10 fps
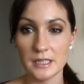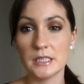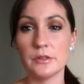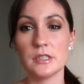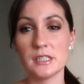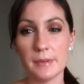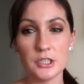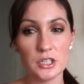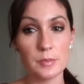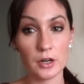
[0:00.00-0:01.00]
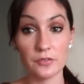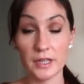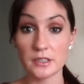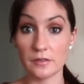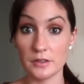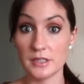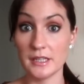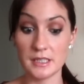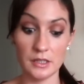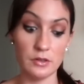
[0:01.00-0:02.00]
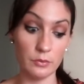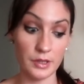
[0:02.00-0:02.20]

So it's especially perfect on those days that you don't